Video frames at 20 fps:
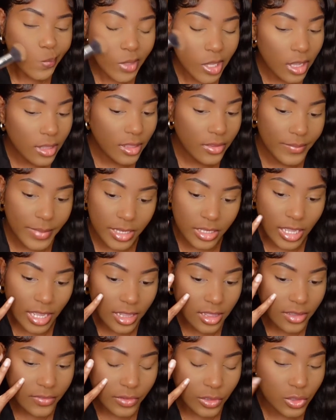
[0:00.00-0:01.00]
I love my I
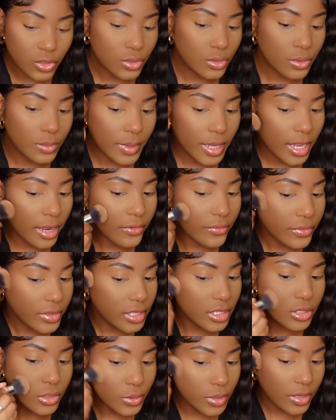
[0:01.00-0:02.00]
love YouTube. I
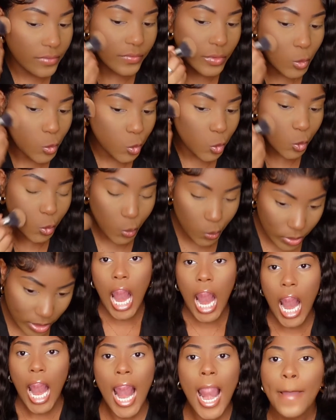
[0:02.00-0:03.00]
really do love YouTube.
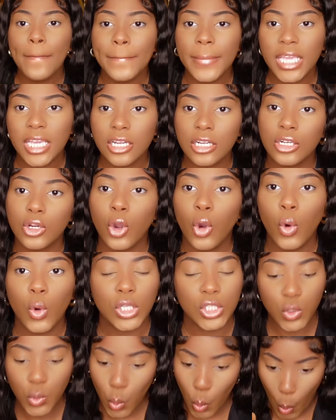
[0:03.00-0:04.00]
Let me go
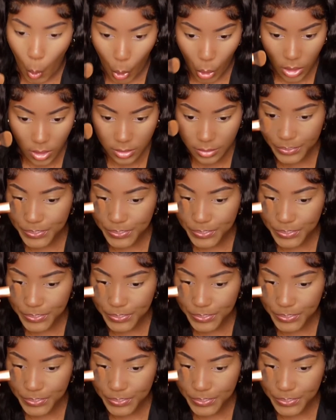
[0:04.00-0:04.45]
contour.